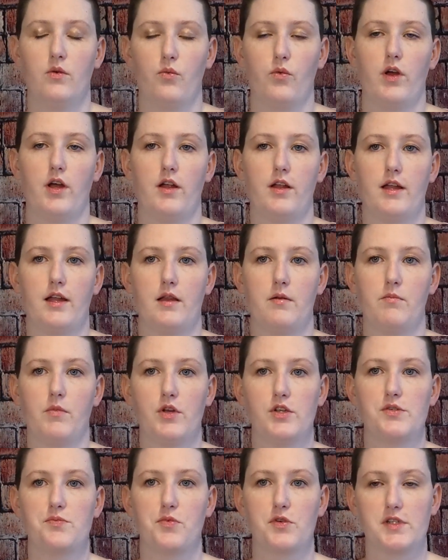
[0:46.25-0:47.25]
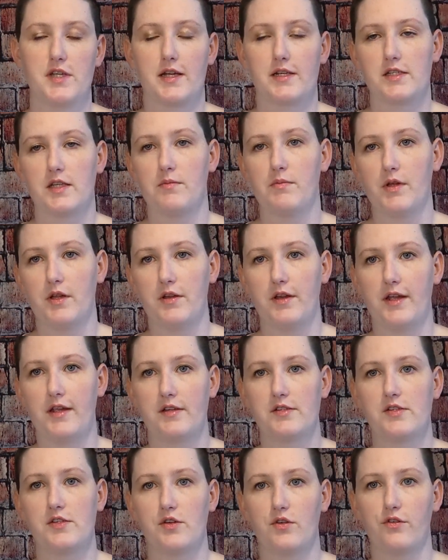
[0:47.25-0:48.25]
Well, in most protected
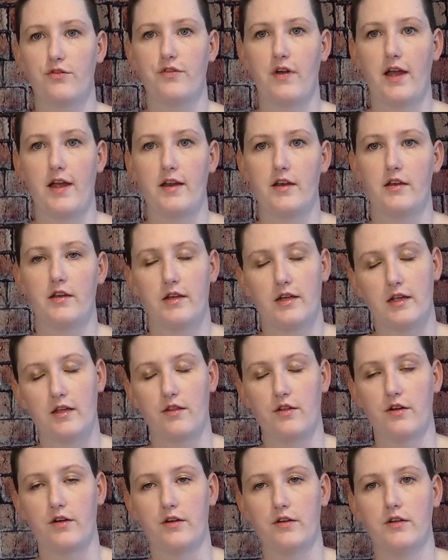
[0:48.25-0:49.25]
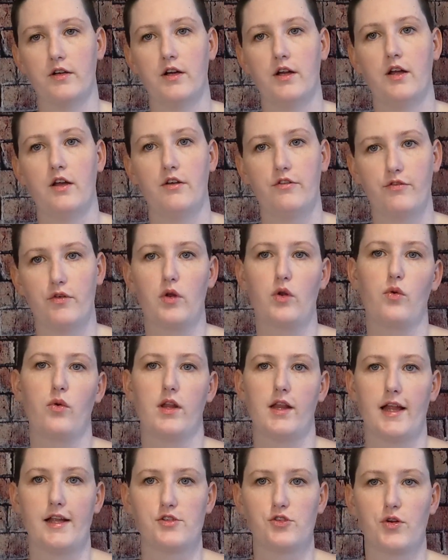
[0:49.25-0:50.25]
buildings you'll find either
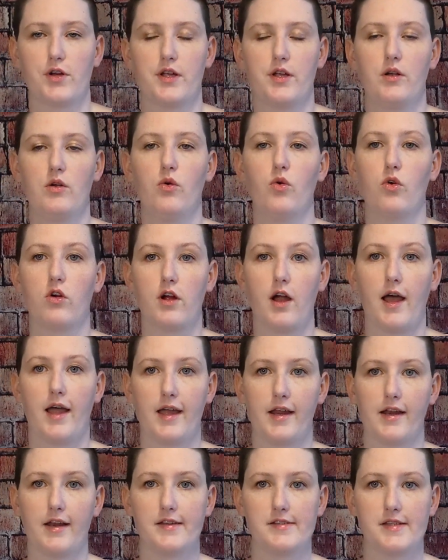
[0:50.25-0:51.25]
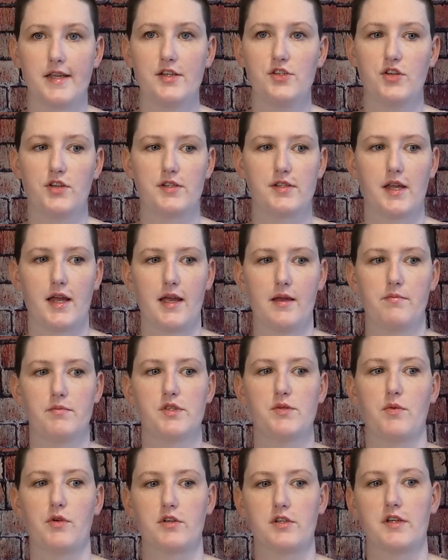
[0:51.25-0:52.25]
photoelectric or ionization type
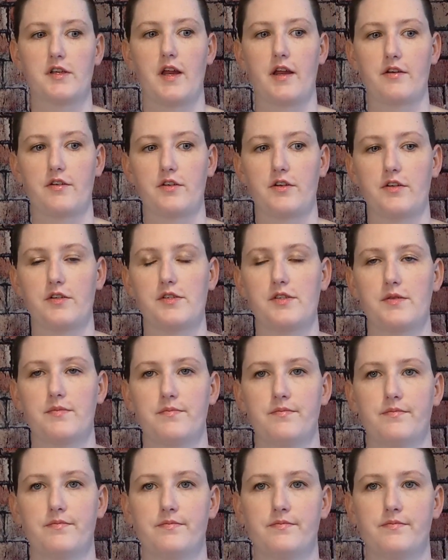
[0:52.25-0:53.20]
smoke detectors.